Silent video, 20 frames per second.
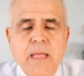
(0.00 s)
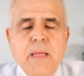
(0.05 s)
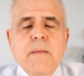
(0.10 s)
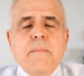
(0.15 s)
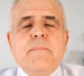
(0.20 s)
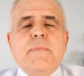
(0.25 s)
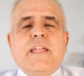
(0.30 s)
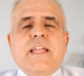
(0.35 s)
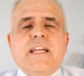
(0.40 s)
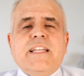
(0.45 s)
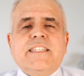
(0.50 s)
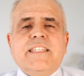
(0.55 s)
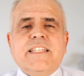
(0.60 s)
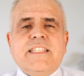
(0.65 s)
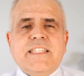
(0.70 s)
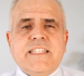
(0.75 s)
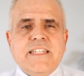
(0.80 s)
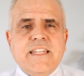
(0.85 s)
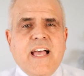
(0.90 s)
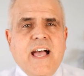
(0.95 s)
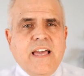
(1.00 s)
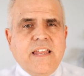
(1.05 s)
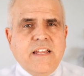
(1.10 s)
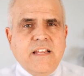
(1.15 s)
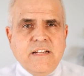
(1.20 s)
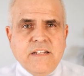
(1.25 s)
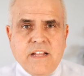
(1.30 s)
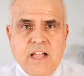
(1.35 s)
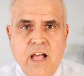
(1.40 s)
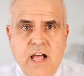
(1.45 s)
Because it's not
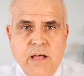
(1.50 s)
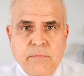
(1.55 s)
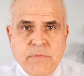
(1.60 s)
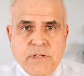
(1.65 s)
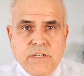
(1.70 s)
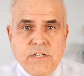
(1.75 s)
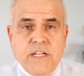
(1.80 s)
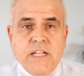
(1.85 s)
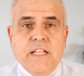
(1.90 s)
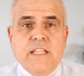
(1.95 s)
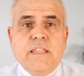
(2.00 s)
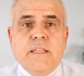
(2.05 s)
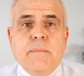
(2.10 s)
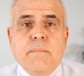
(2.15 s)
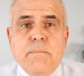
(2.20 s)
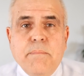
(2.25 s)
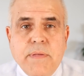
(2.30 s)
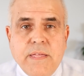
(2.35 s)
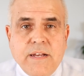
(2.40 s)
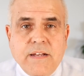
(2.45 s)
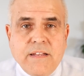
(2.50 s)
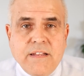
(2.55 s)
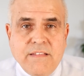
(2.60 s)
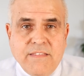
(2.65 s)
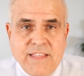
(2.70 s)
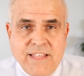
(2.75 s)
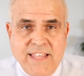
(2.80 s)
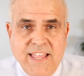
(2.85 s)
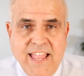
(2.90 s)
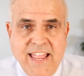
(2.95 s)
uncommon in the middle of the
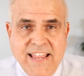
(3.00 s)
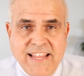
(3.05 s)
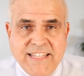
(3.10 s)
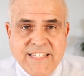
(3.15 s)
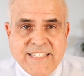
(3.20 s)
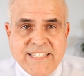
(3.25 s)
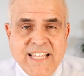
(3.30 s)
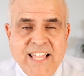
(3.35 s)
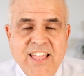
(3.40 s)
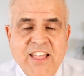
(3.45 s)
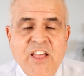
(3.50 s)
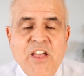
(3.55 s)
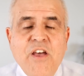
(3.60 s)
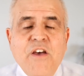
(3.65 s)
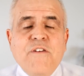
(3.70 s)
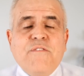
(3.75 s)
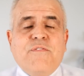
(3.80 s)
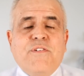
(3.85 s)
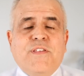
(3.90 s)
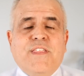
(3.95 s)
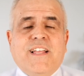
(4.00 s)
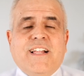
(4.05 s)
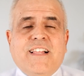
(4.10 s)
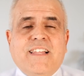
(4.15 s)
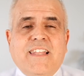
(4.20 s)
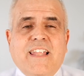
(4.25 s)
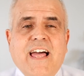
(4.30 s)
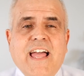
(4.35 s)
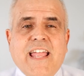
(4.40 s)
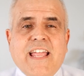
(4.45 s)
case for the
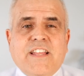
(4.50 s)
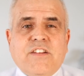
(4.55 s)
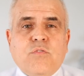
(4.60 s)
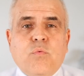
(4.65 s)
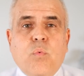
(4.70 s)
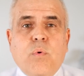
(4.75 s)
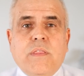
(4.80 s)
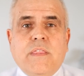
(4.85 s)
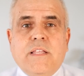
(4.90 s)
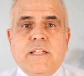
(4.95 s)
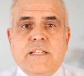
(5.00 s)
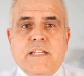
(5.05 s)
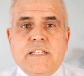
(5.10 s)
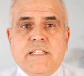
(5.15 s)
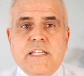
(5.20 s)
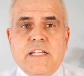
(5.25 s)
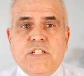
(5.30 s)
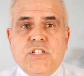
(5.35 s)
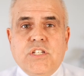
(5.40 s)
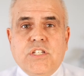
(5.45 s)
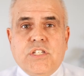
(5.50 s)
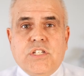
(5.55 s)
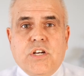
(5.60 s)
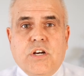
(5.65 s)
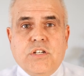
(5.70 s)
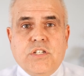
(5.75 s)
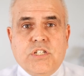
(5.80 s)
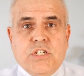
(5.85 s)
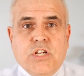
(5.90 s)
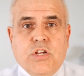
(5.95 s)
client, when the decision
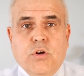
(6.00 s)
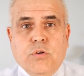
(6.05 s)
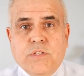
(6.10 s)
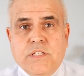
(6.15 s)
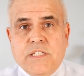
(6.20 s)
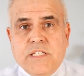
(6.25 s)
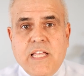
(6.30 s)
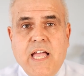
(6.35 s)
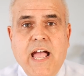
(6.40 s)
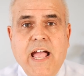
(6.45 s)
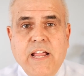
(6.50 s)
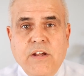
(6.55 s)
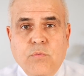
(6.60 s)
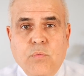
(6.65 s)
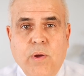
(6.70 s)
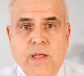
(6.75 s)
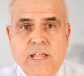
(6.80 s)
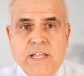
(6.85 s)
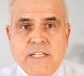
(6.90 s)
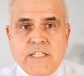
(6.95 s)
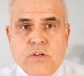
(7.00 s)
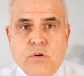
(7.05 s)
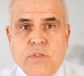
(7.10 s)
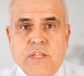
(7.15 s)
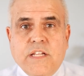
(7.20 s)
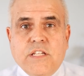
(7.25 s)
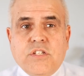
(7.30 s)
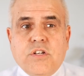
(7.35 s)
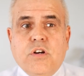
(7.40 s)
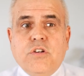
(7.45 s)
starts to go sideways or they
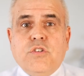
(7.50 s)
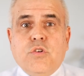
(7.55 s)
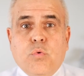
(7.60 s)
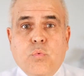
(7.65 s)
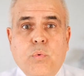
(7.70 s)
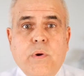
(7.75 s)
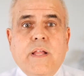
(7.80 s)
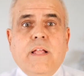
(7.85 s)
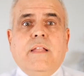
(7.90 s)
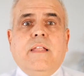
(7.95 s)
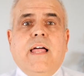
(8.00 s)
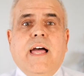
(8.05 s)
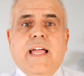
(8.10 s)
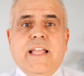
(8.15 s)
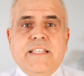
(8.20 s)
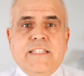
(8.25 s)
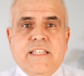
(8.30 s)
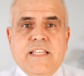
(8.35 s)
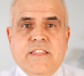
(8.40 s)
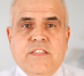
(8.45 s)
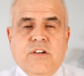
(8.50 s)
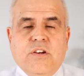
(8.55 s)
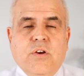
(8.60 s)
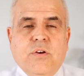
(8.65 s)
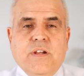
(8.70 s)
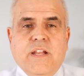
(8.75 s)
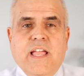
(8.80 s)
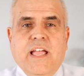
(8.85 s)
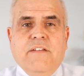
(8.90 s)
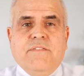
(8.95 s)
start to realize that they're going
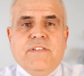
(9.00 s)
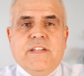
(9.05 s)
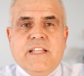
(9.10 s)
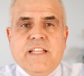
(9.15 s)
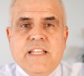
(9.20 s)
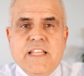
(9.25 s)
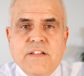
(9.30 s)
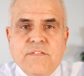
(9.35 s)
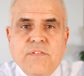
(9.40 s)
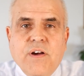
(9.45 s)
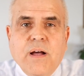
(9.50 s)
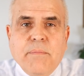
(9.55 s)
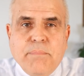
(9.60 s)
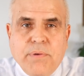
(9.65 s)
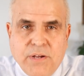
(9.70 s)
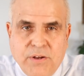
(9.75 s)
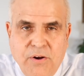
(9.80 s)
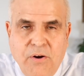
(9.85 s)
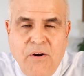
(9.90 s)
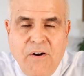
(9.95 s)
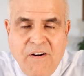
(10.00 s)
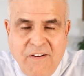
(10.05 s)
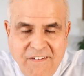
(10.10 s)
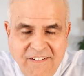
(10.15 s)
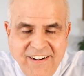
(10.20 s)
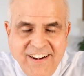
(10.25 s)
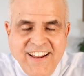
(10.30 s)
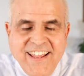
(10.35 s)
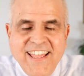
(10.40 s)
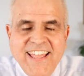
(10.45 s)
to have to give up a car,
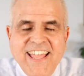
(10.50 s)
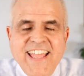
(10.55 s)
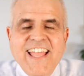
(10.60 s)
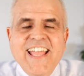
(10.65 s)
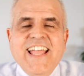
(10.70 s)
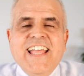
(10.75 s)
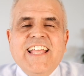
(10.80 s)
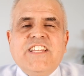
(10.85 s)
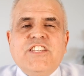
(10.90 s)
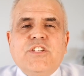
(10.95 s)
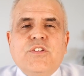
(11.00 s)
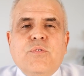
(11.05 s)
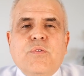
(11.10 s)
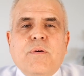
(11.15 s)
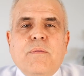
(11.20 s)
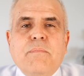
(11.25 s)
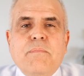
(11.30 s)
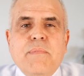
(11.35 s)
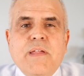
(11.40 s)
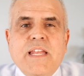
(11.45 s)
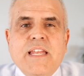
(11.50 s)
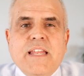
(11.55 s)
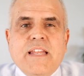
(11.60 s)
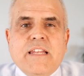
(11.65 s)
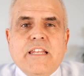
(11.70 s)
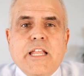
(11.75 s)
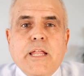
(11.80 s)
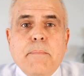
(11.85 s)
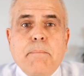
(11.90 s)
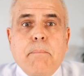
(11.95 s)
to
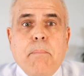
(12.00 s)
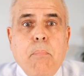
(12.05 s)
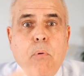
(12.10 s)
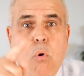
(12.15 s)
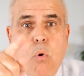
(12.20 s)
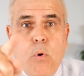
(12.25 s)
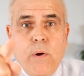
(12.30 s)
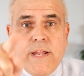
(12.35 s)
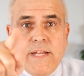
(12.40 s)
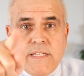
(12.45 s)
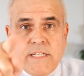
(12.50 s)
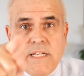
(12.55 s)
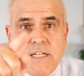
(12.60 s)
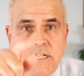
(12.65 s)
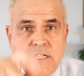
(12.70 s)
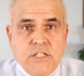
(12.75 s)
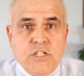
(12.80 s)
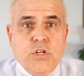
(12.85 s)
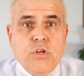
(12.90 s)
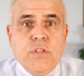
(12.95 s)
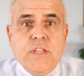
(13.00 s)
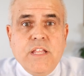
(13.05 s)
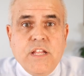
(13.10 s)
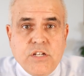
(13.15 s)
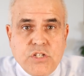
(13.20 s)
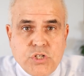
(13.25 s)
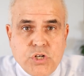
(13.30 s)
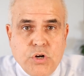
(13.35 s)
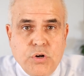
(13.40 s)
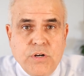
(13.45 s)
immediately point to the
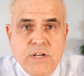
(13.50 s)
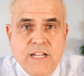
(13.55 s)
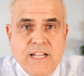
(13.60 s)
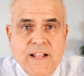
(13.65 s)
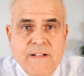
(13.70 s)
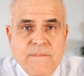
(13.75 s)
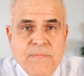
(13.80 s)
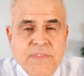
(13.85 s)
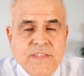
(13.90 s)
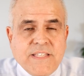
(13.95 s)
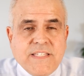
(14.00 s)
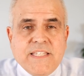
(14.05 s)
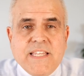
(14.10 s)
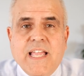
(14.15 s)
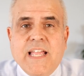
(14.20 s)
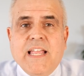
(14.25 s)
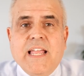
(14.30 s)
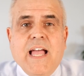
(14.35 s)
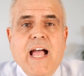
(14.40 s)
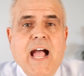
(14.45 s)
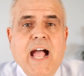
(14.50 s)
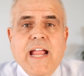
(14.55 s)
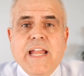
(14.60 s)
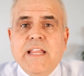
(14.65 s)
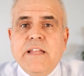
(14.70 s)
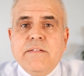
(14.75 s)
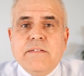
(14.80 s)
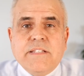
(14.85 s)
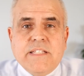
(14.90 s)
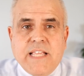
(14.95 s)
attorney and say, I
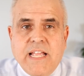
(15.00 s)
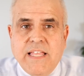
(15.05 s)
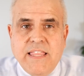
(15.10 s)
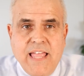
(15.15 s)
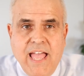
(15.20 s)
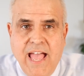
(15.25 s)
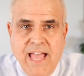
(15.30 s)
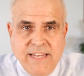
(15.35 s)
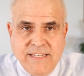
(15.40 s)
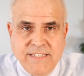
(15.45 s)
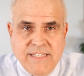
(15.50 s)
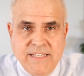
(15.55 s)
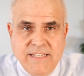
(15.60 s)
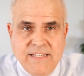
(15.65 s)
didn't say that.